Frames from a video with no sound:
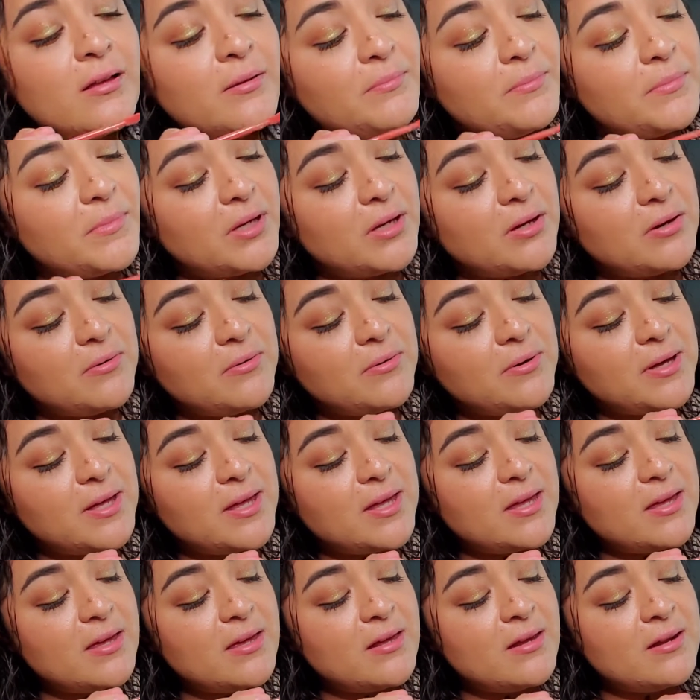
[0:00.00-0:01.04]
Let me go
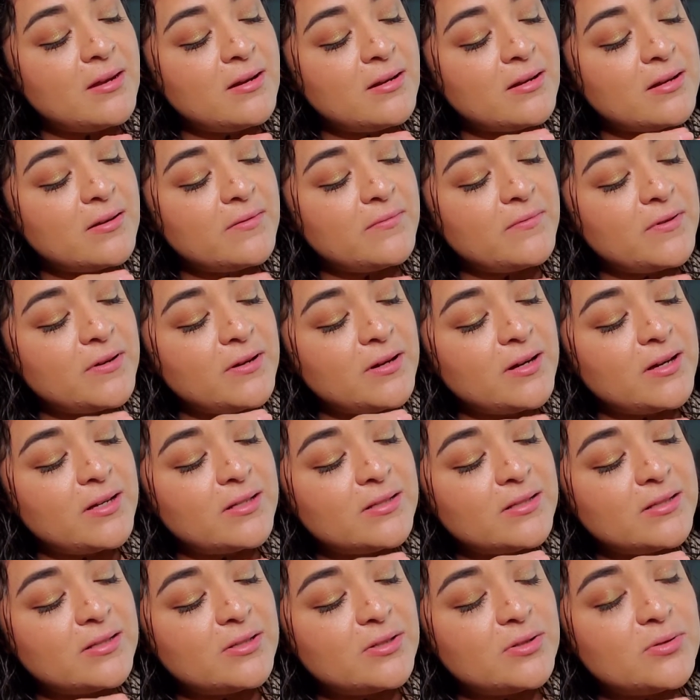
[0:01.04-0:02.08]
ahead and give you guys
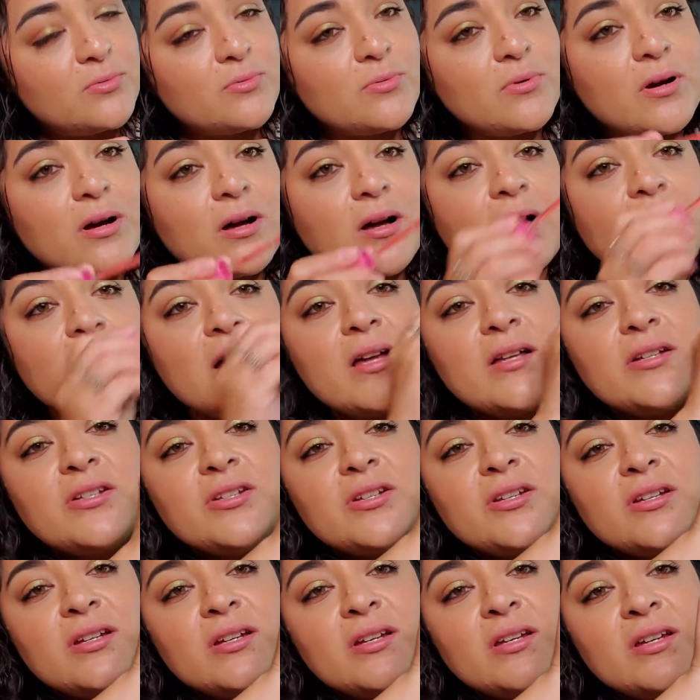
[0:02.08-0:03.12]
a swatch.
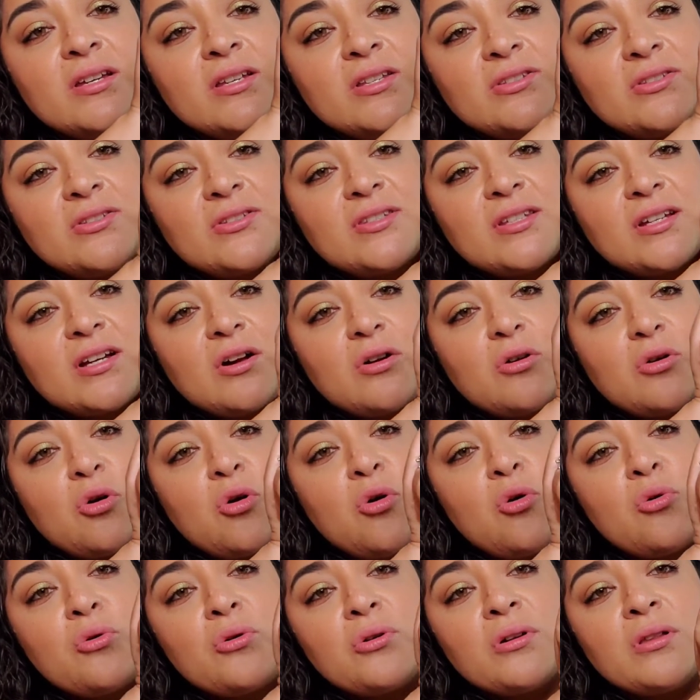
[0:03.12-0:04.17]
So it's like a
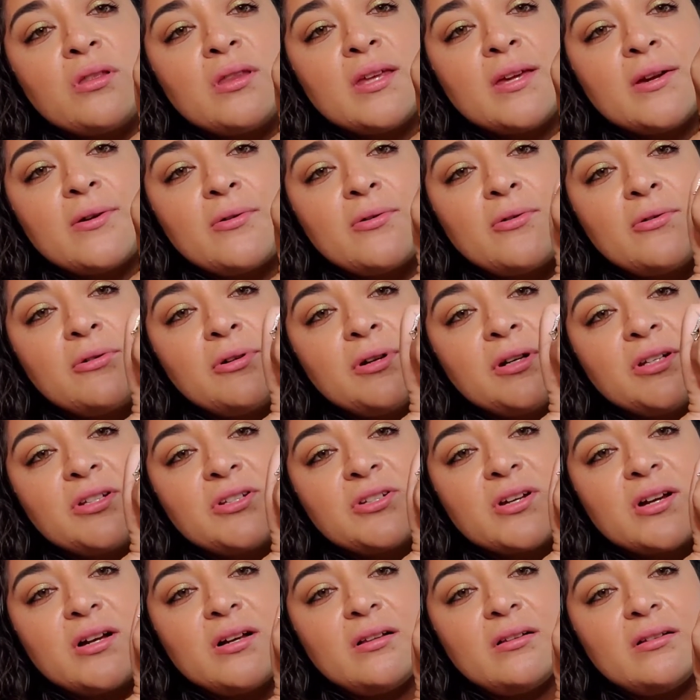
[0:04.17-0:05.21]
corally orange
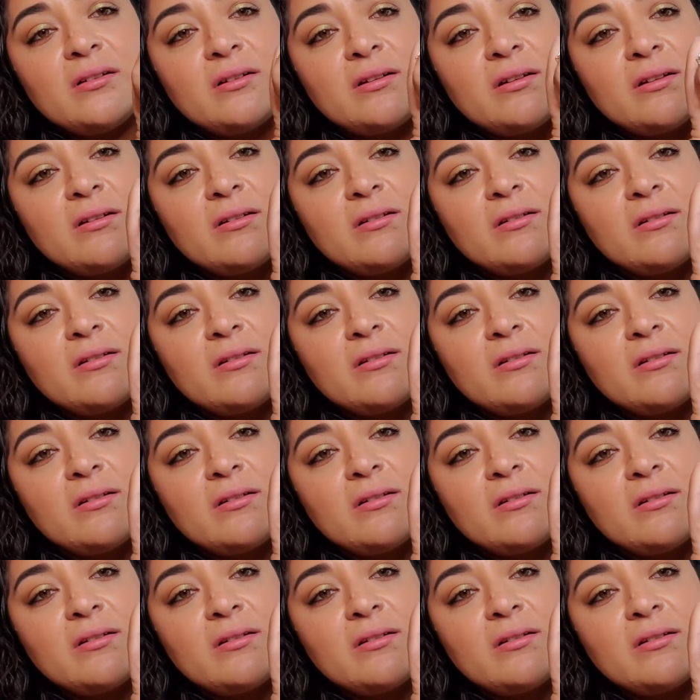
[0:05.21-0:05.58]
color.